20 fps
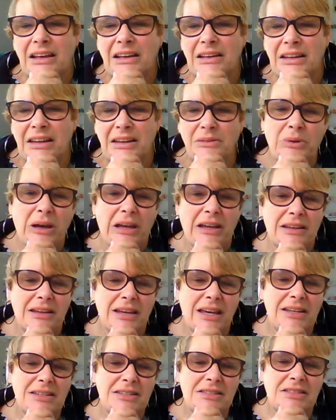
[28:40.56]
Anyway,
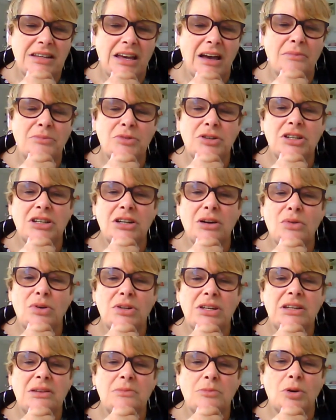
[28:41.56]
as I say, I'm not going to go on
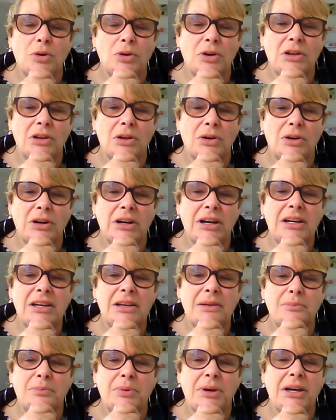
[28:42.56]
any longer,
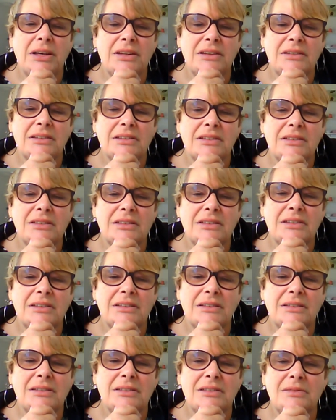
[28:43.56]
but
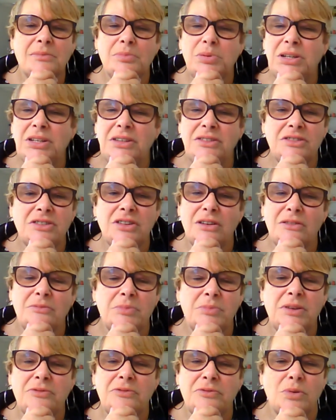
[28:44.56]
please don't
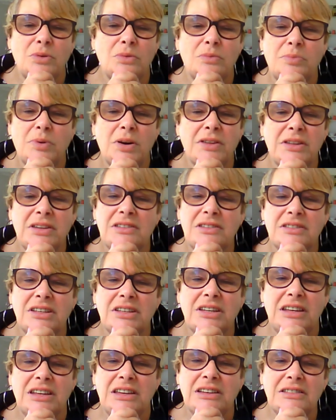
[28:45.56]
be fooled by these
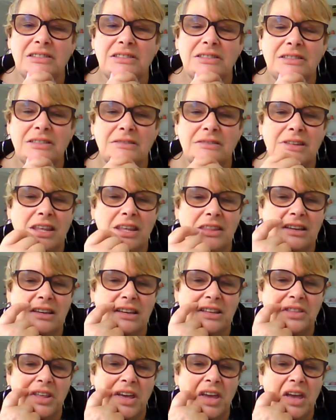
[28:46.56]
idiots that
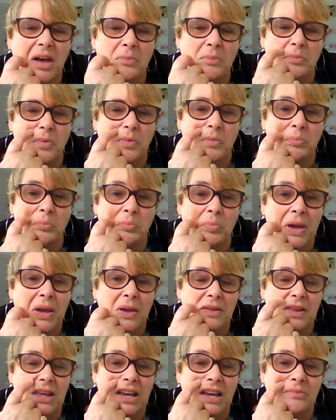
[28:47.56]
think they
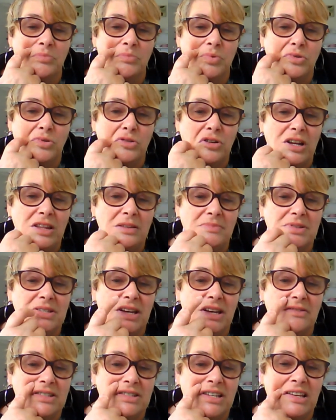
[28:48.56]
can portray
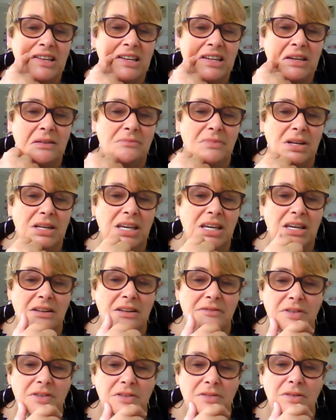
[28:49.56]
themselves out and get money out
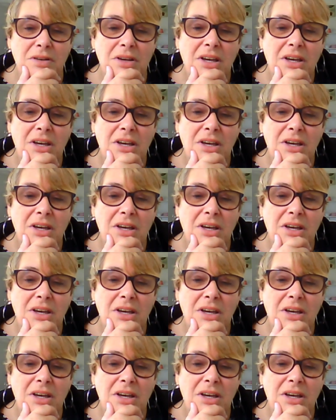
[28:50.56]
of you.